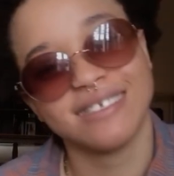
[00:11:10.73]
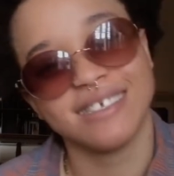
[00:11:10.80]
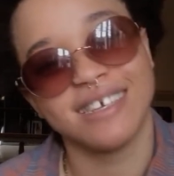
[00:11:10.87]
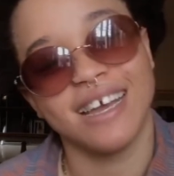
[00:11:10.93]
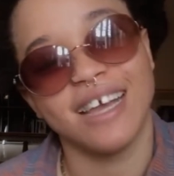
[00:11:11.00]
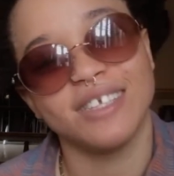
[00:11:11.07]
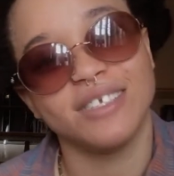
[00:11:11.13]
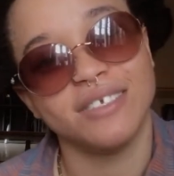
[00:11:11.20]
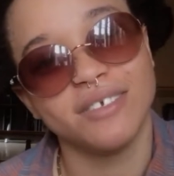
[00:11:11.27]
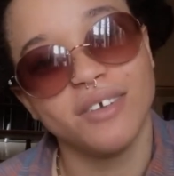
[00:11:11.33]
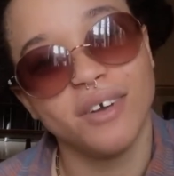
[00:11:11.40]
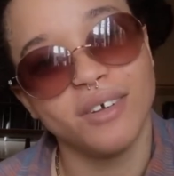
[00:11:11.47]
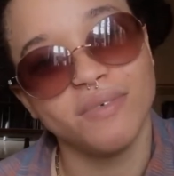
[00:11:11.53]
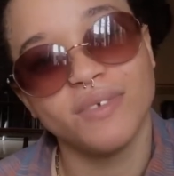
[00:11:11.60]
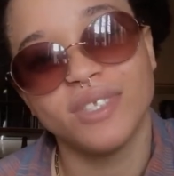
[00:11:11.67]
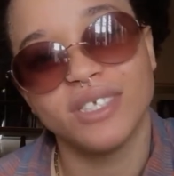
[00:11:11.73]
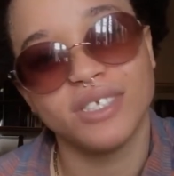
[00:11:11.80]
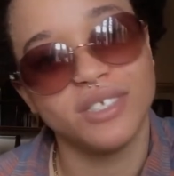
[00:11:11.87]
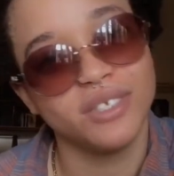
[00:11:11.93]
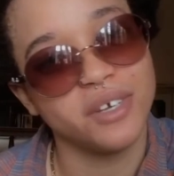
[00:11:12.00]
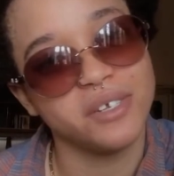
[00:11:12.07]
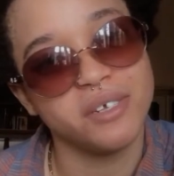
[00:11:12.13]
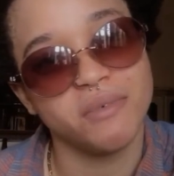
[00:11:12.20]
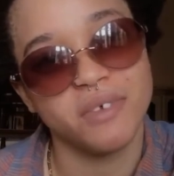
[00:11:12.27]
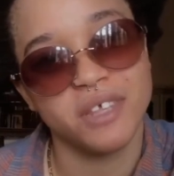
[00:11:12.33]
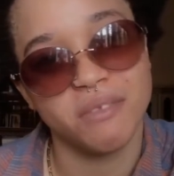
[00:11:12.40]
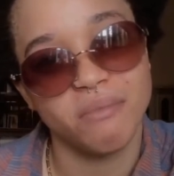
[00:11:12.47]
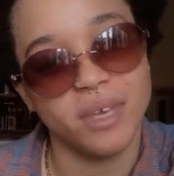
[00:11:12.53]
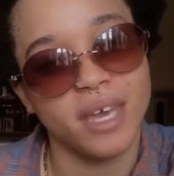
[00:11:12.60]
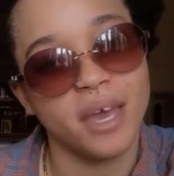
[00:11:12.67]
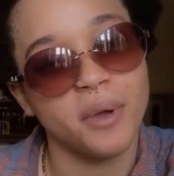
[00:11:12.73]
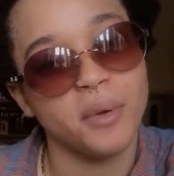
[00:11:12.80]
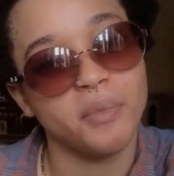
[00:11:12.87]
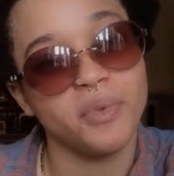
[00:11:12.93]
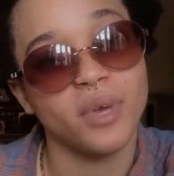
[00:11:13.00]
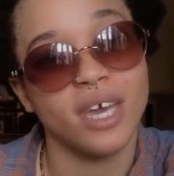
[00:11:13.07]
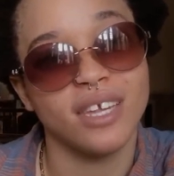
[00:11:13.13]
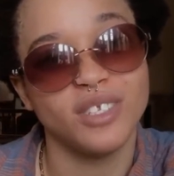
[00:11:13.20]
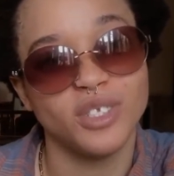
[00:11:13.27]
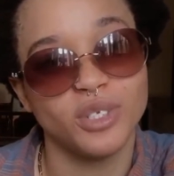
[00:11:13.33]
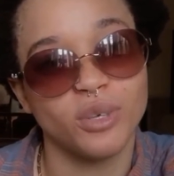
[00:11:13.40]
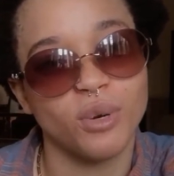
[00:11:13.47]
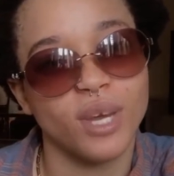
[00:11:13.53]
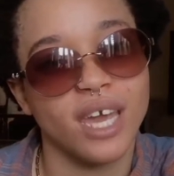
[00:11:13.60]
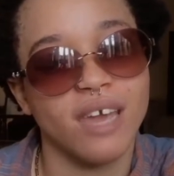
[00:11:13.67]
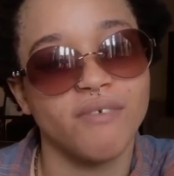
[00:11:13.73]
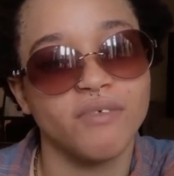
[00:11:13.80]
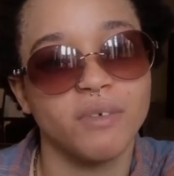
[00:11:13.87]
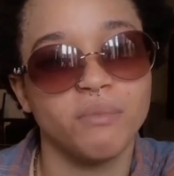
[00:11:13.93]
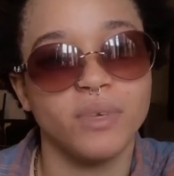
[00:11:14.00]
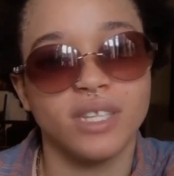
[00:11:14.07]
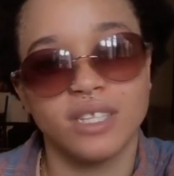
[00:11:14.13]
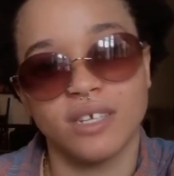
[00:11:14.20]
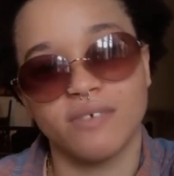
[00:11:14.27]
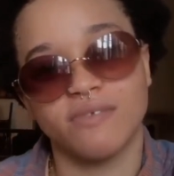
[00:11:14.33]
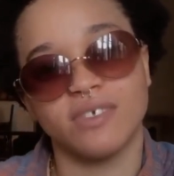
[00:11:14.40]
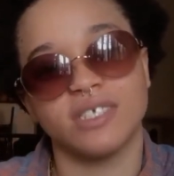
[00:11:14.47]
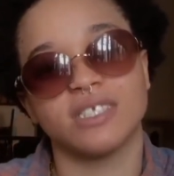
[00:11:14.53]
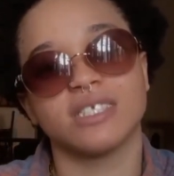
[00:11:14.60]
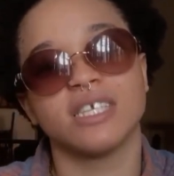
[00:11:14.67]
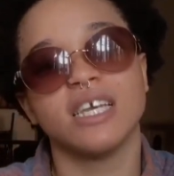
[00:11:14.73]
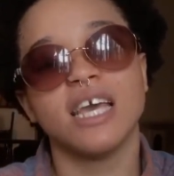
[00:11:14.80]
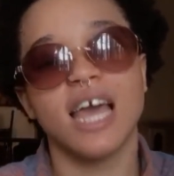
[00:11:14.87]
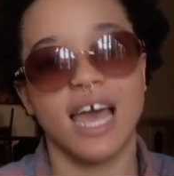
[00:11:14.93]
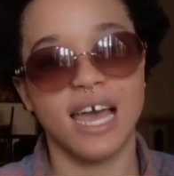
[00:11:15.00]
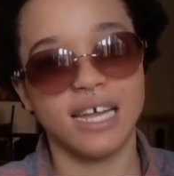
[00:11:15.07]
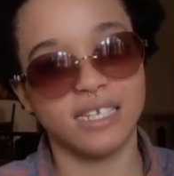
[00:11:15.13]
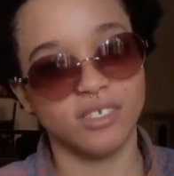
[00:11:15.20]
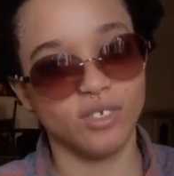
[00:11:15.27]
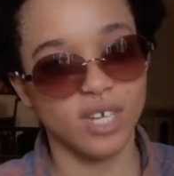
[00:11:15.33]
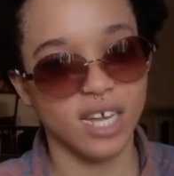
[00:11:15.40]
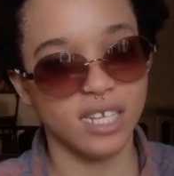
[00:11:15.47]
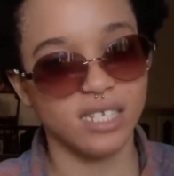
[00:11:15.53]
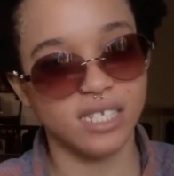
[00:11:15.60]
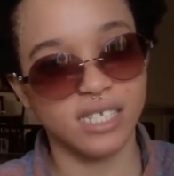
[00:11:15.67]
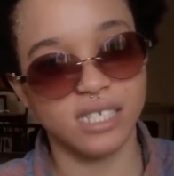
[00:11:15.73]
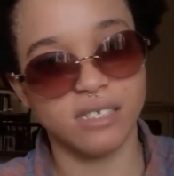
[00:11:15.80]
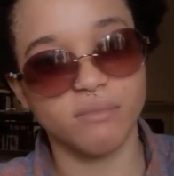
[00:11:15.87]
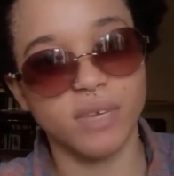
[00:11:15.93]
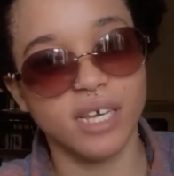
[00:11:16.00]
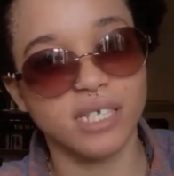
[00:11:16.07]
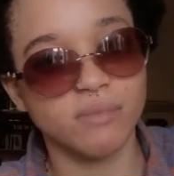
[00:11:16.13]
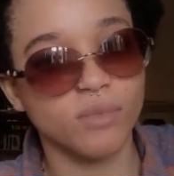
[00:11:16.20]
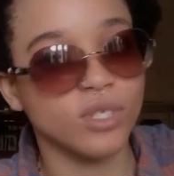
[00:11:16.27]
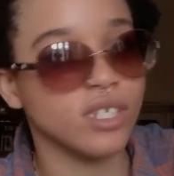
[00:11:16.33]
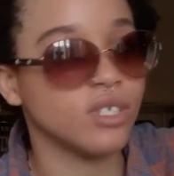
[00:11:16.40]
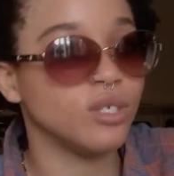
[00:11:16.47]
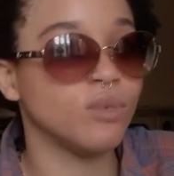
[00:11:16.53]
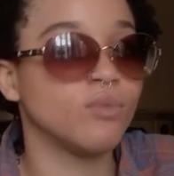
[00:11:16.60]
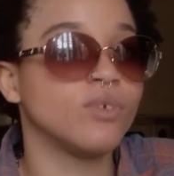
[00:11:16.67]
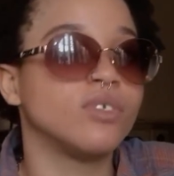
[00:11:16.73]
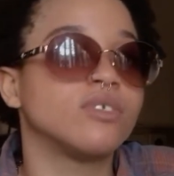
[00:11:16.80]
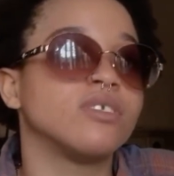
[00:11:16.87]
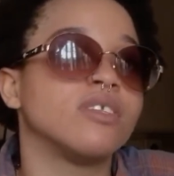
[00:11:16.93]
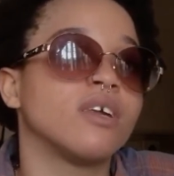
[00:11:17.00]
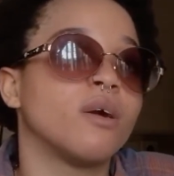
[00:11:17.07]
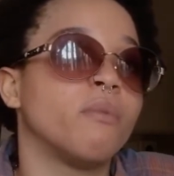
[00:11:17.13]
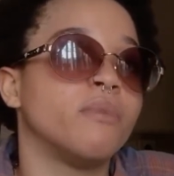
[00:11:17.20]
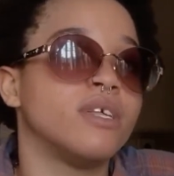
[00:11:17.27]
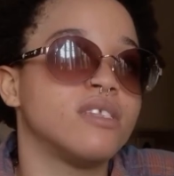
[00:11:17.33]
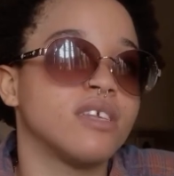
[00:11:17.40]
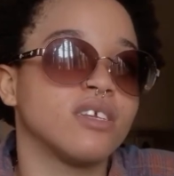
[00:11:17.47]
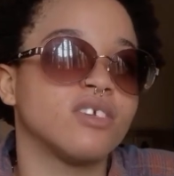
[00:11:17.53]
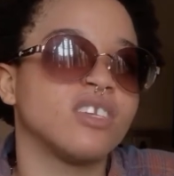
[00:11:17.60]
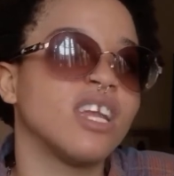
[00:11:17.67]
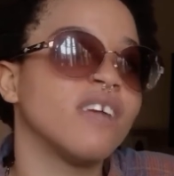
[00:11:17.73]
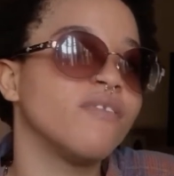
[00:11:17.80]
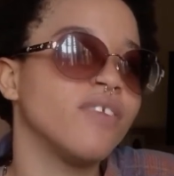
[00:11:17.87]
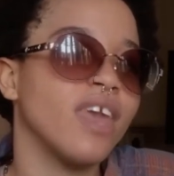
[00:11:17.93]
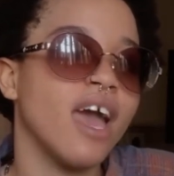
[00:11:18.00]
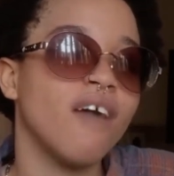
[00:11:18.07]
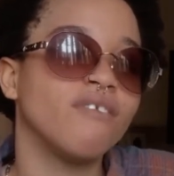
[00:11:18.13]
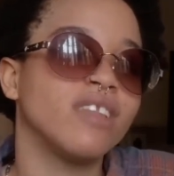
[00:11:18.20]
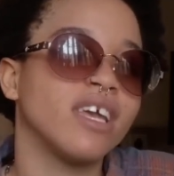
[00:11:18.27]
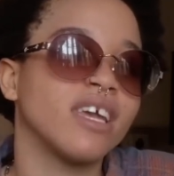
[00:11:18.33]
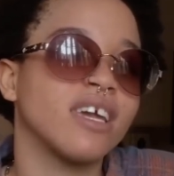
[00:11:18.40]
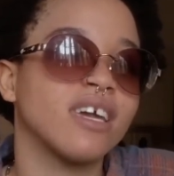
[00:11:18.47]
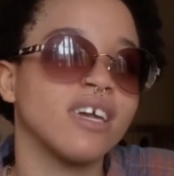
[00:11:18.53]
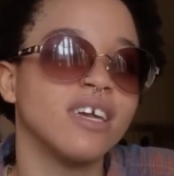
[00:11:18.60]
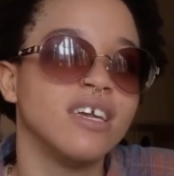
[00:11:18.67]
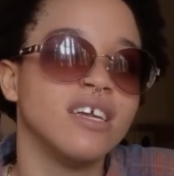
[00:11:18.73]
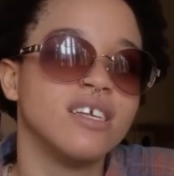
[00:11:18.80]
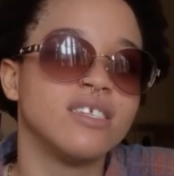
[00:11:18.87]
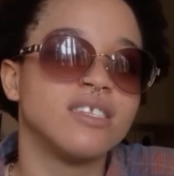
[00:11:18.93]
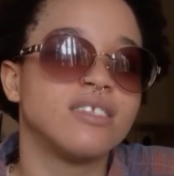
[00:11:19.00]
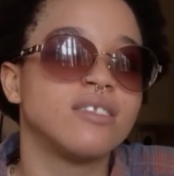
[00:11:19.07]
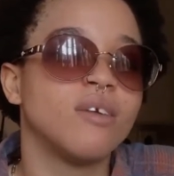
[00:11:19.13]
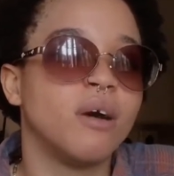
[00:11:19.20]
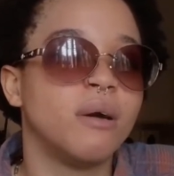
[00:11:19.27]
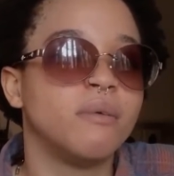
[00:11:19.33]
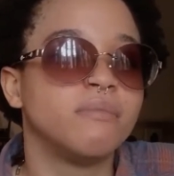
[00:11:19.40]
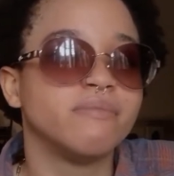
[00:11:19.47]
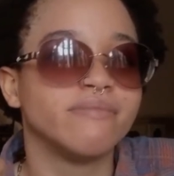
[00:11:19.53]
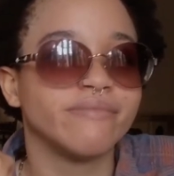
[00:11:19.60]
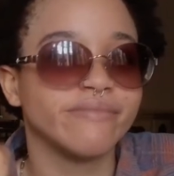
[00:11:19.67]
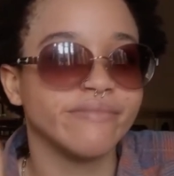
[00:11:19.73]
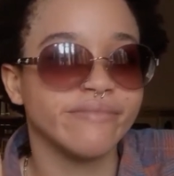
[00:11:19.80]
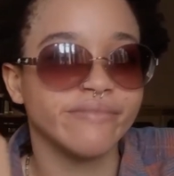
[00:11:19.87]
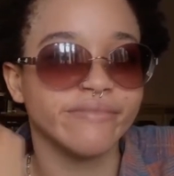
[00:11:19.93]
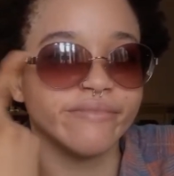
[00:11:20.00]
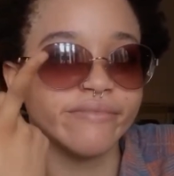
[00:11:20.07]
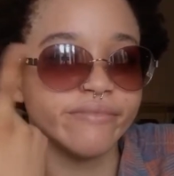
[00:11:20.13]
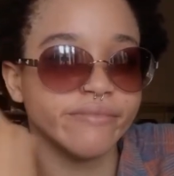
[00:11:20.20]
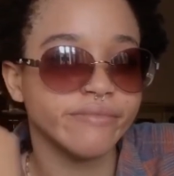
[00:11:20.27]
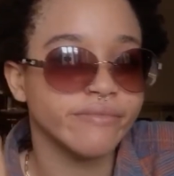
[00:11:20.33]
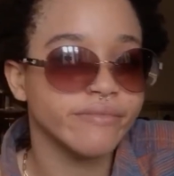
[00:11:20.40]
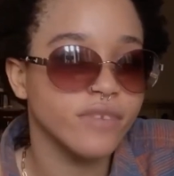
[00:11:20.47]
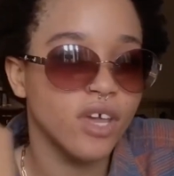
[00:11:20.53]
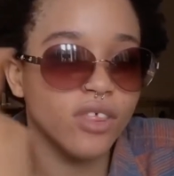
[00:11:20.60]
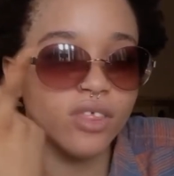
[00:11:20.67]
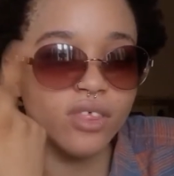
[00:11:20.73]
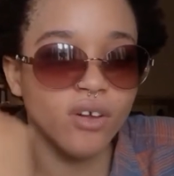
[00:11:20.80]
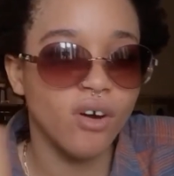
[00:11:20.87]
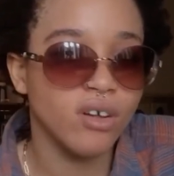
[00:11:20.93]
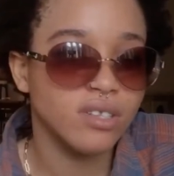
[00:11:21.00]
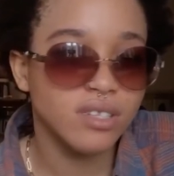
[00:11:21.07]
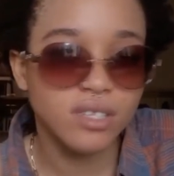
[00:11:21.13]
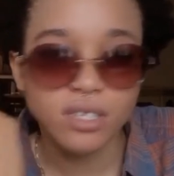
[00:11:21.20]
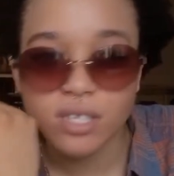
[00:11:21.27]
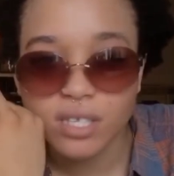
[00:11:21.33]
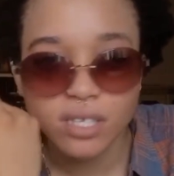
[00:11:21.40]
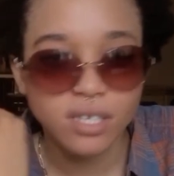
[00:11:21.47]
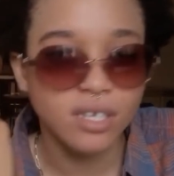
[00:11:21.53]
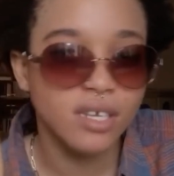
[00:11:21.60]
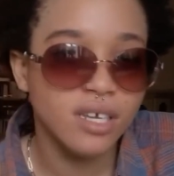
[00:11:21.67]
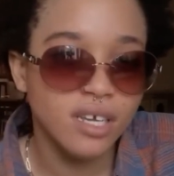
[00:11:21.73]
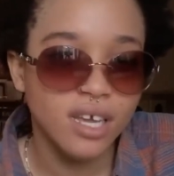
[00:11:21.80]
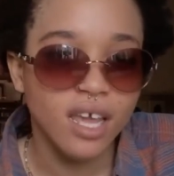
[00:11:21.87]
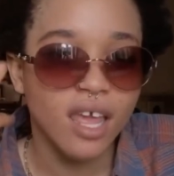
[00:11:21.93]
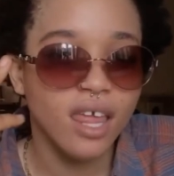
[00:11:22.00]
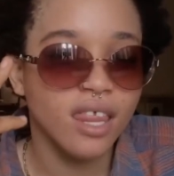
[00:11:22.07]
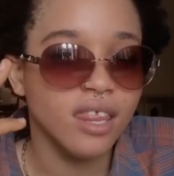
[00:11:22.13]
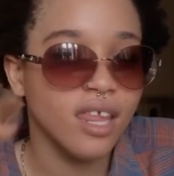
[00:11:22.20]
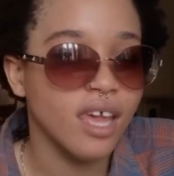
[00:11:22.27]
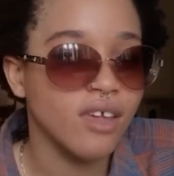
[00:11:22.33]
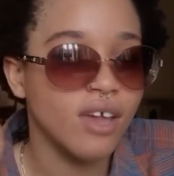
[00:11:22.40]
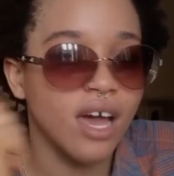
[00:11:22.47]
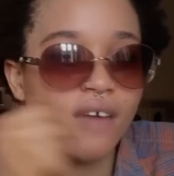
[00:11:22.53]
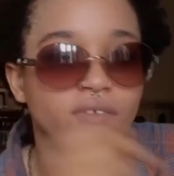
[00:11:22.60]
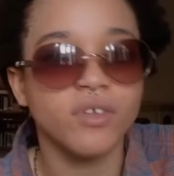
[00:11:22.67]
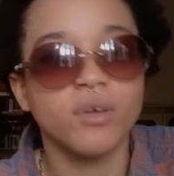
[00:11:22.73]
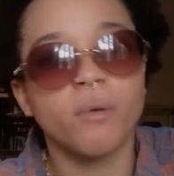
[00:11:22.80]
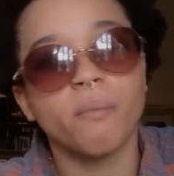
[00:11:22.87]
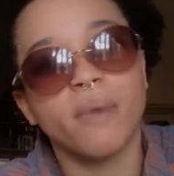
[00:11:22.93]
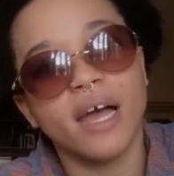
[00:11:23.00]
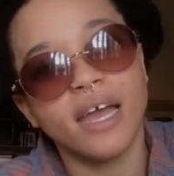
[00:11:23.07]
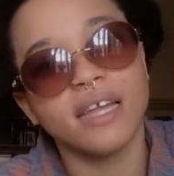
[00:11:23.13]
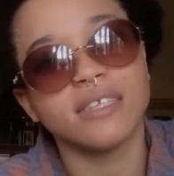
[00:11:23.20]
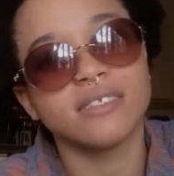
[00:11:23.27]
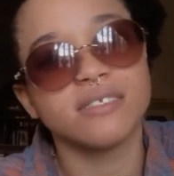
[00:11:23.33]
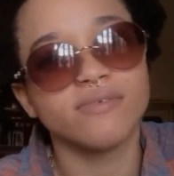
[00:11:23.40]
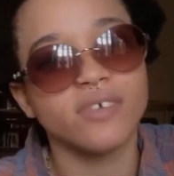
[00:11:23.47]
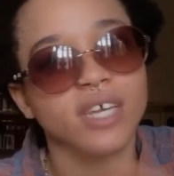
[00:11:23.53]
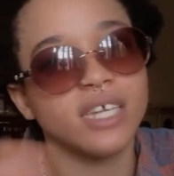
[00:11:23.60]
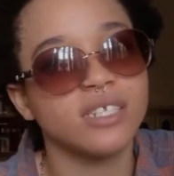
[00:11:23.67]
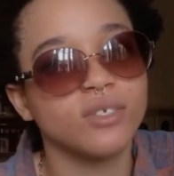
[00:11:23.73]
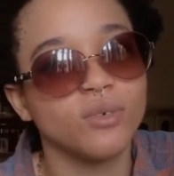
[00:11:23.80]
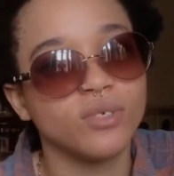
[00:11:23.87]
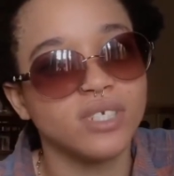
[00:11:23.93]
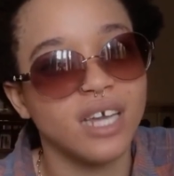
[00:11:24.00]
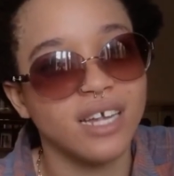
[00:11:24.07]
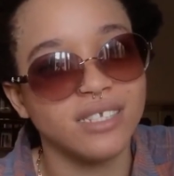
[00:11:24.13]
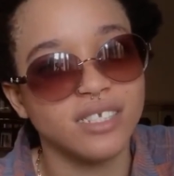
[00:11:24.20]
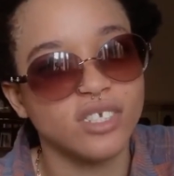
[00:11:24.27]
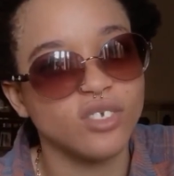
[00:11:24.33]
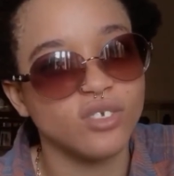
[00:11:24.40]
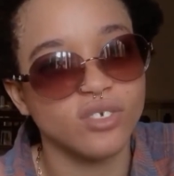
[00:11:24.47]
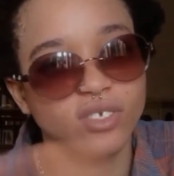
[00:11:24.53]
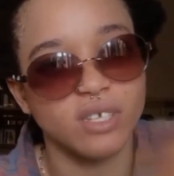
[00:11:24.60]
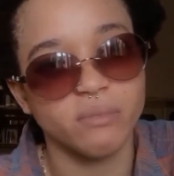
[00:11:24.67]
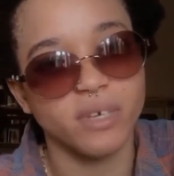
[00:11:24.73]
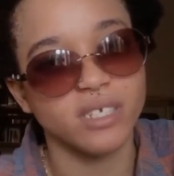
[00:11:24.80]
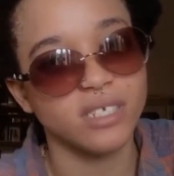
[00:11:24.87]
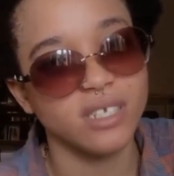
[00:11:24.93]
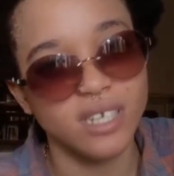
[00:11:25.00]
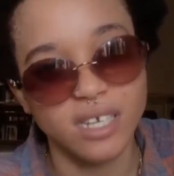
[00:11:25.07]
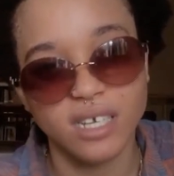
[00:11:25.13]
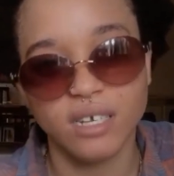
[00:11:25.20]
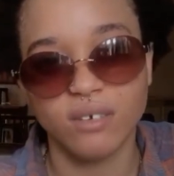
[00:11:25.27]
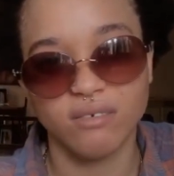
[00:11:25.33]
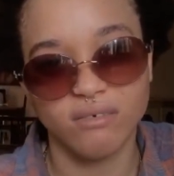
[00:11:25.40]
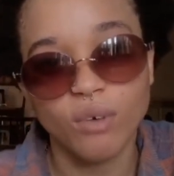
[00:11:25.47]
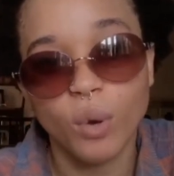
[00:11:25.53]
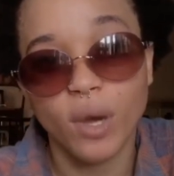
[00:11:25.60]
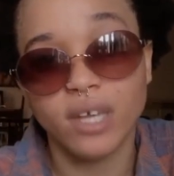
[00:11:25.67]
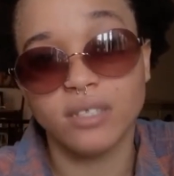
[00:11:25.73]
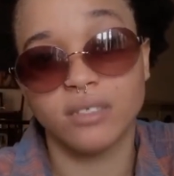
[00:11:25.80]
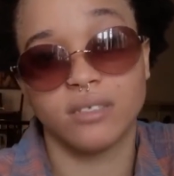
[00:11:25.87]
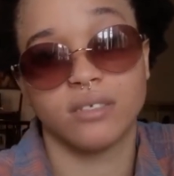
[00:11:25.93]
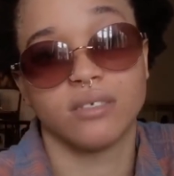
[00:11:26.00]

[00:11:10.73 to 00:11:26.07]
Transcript: As you go into this journey with me, I hope you enjoy every bit of it. And you can diss me as much as you want in the comment section. And if you have like some thoughts that you have in your mind, forget these whole hand gestures. I'm actually like quite,